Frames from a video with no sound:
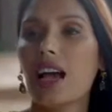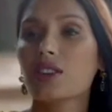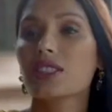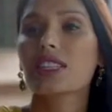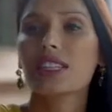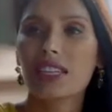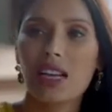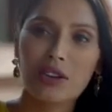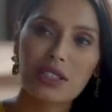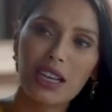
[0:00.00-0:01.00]
How did the
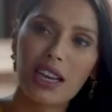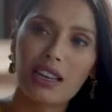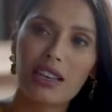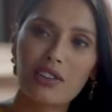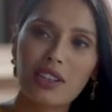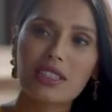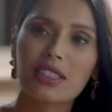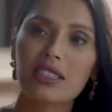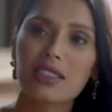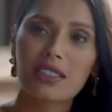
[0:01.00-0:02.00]
Leela Hotel and
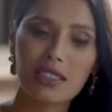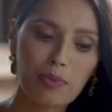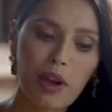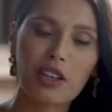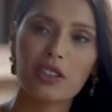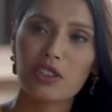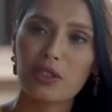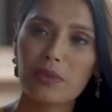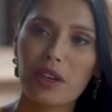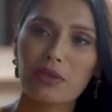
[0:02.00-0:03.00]
Residences
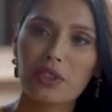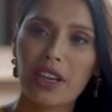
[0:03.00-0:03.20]
partnership come